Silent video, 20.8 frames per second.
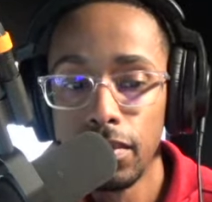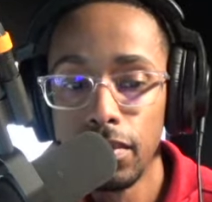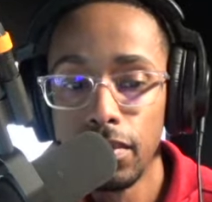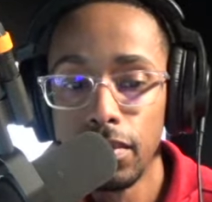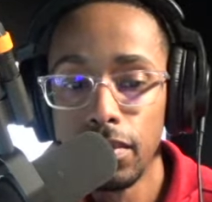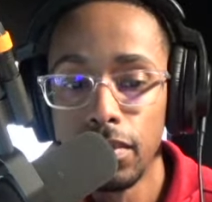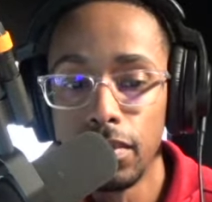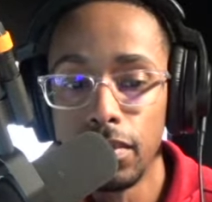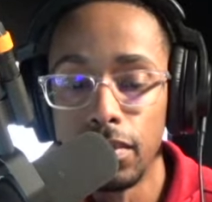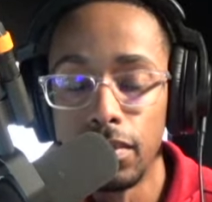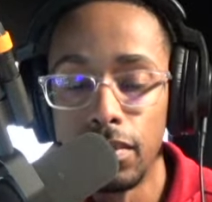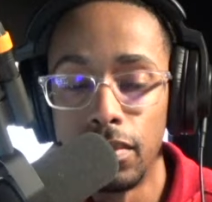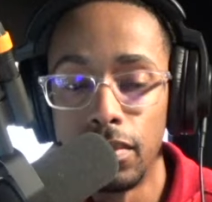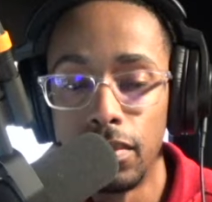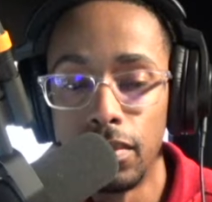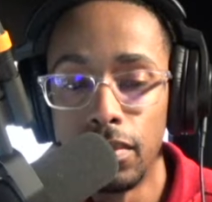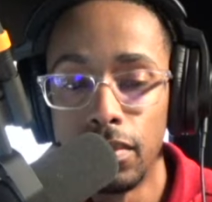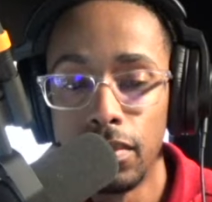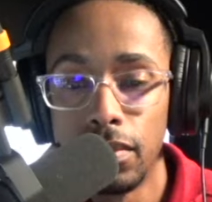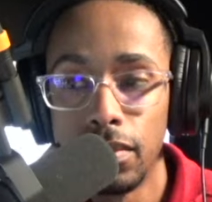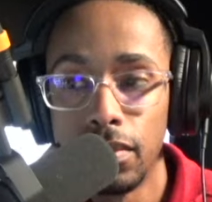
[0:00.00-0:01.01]

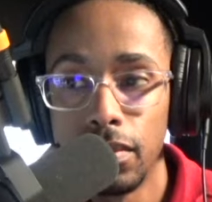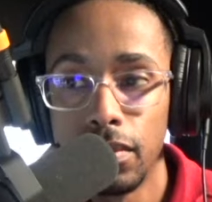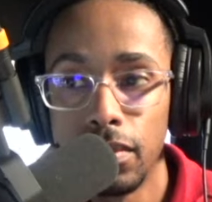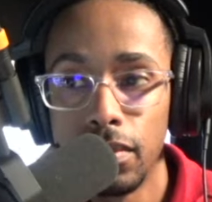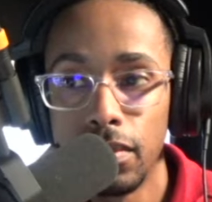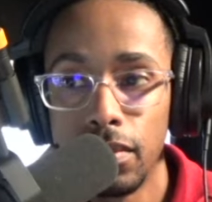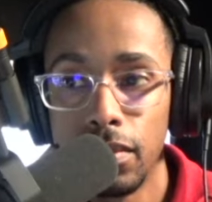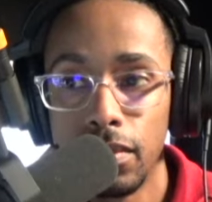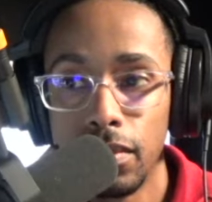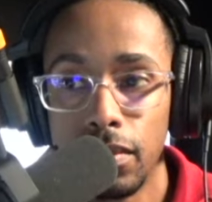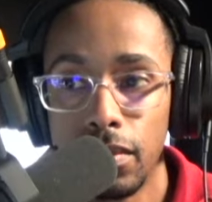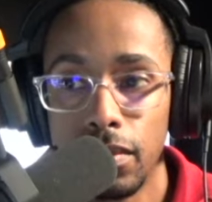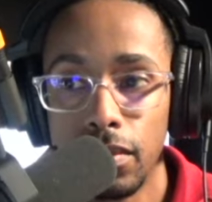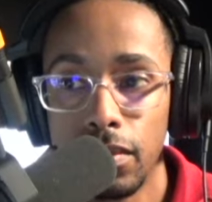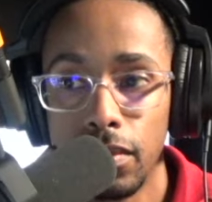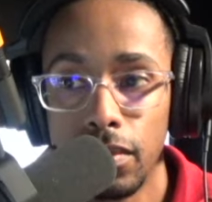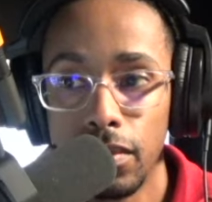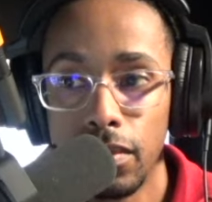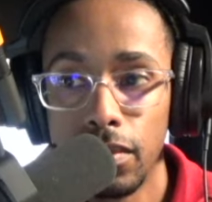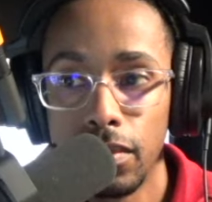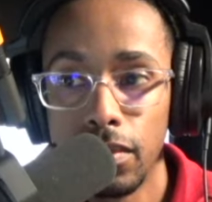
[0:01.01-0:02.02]

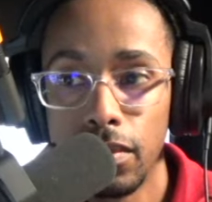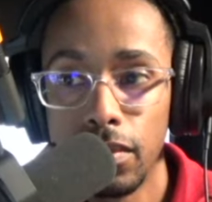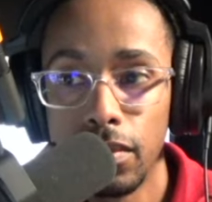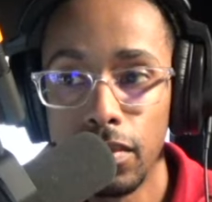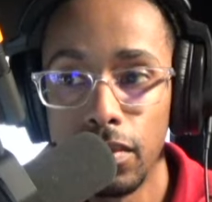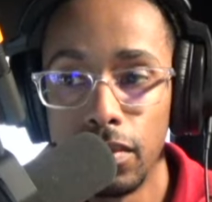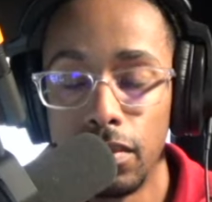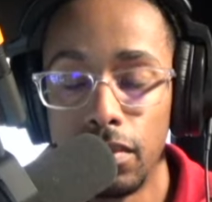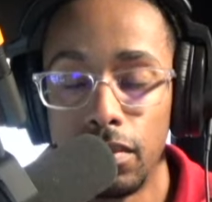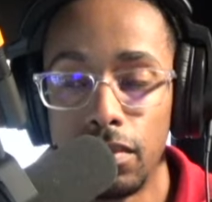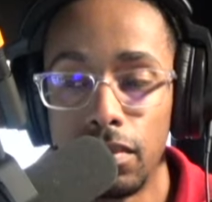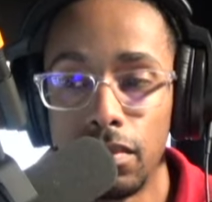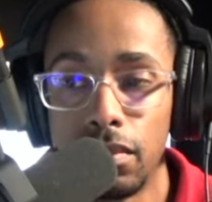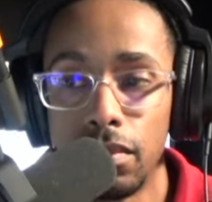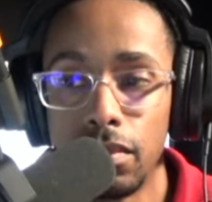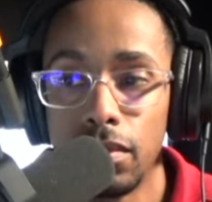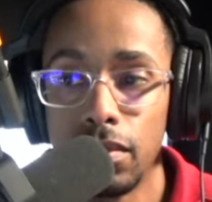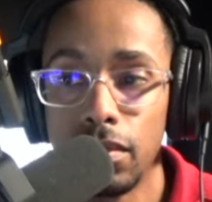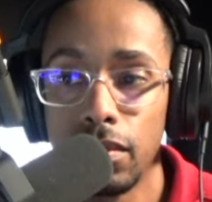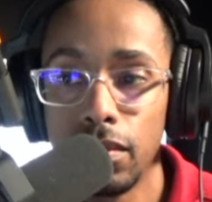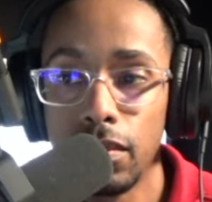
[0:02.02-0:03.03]

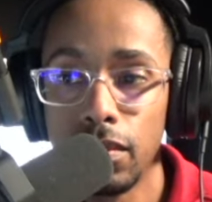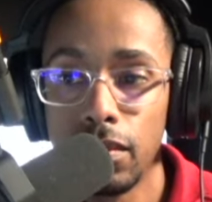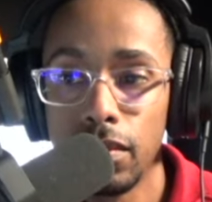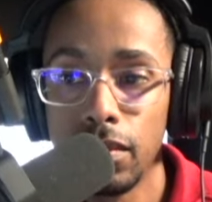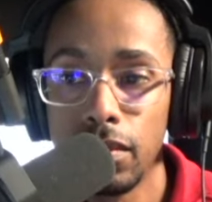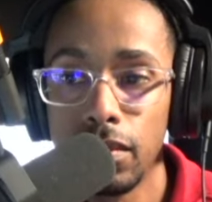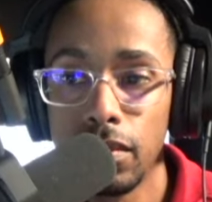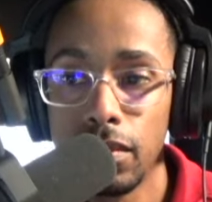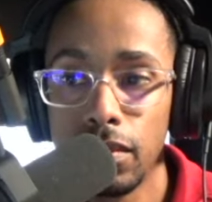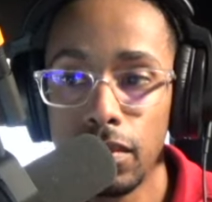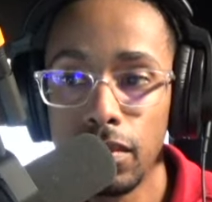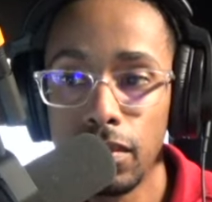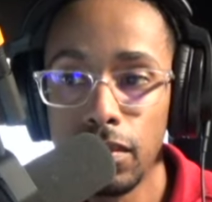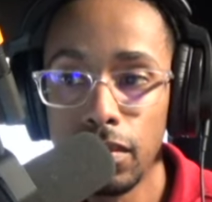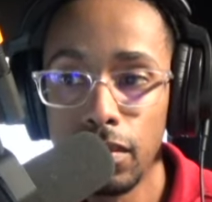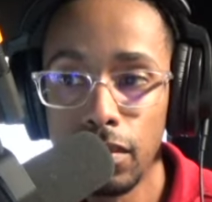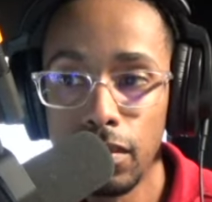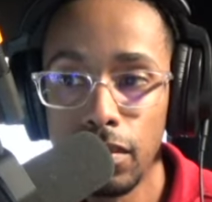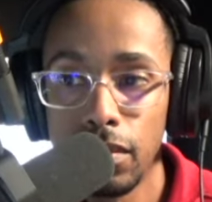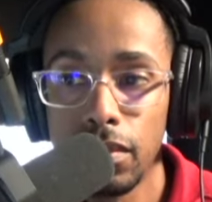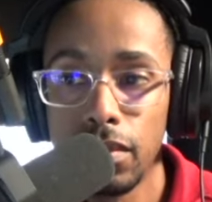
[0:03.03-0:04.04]

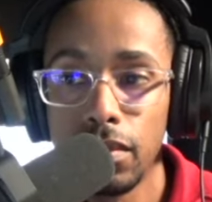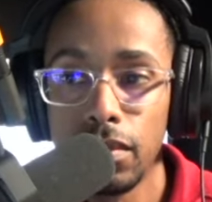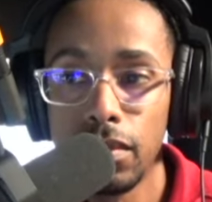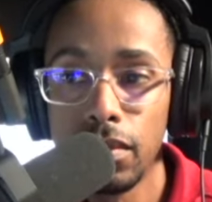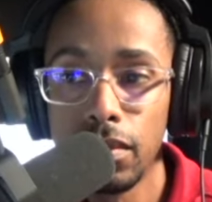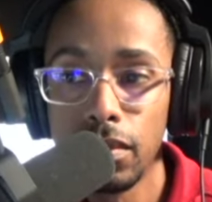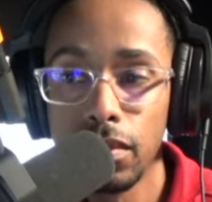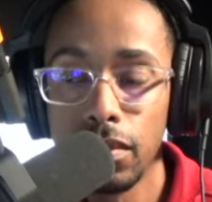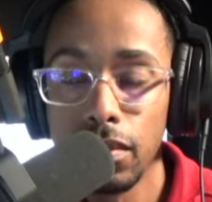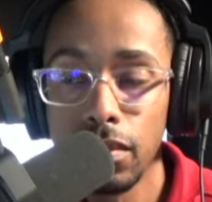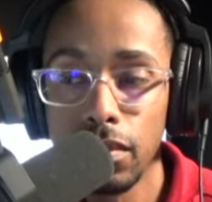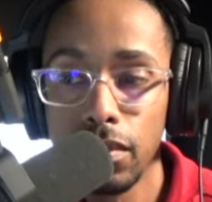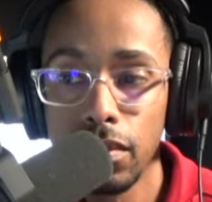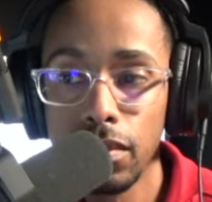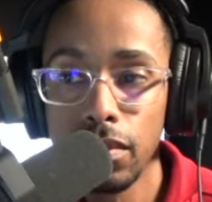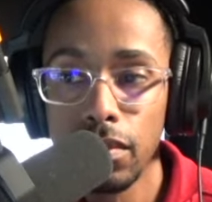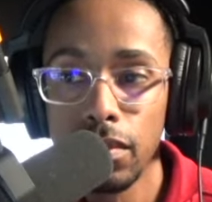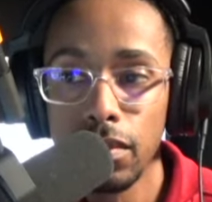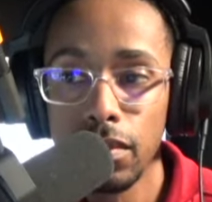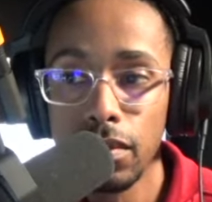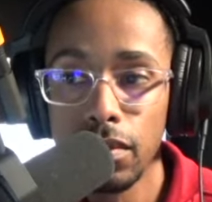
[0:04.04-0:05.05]

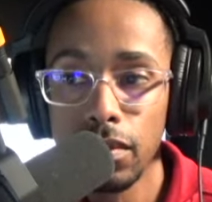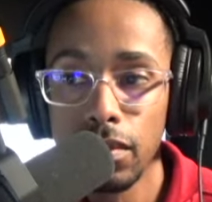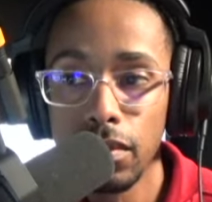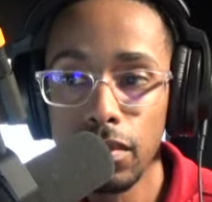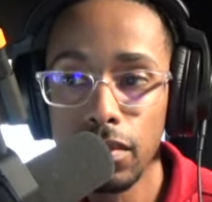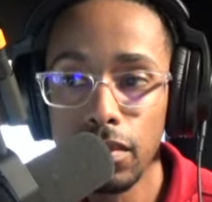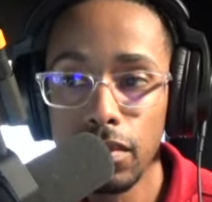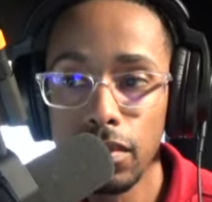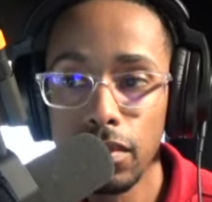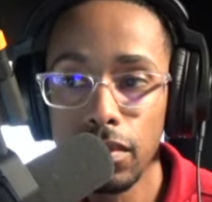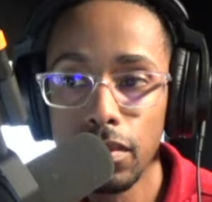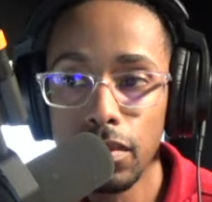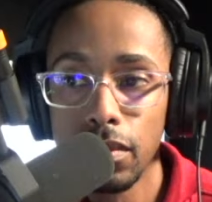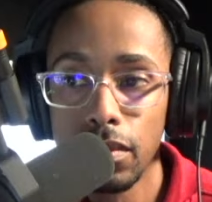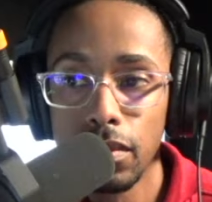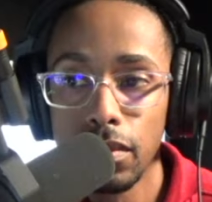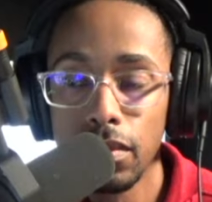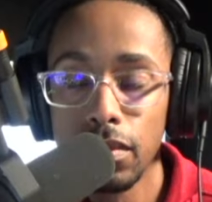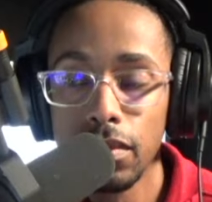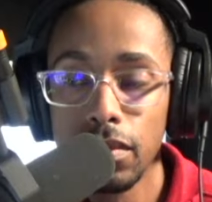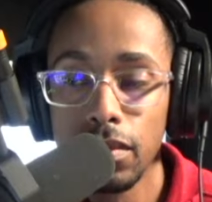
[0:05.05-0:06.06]

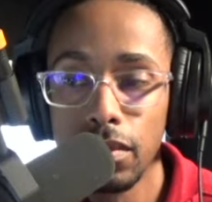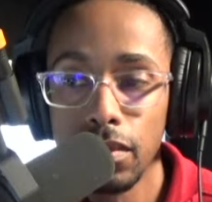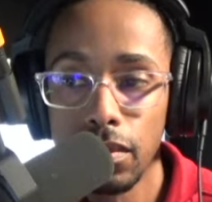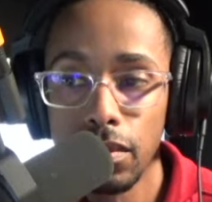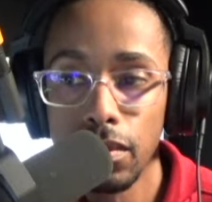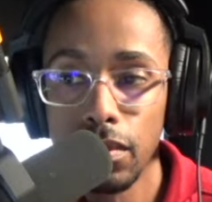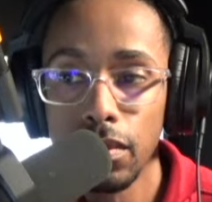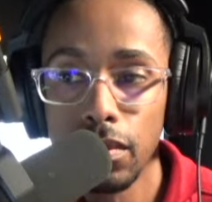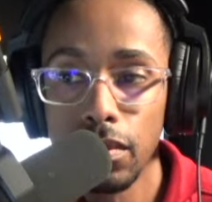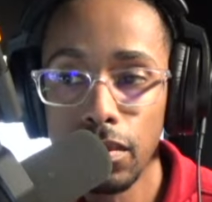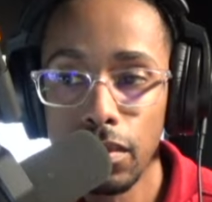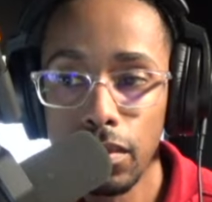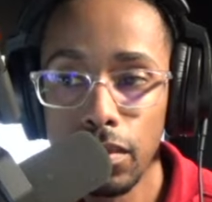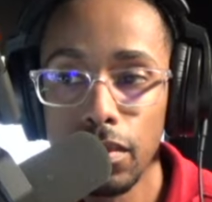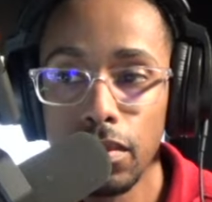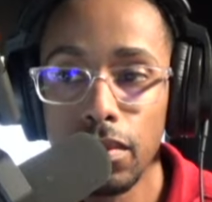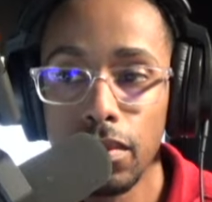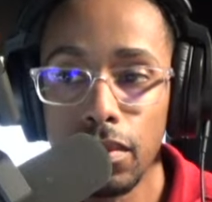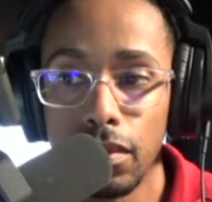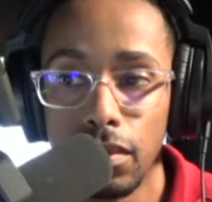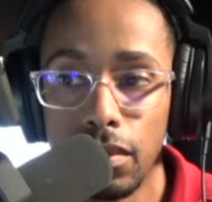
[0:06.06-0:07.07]

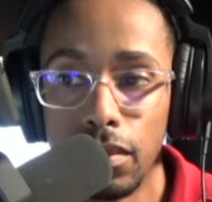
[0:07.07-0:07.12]
[no speech]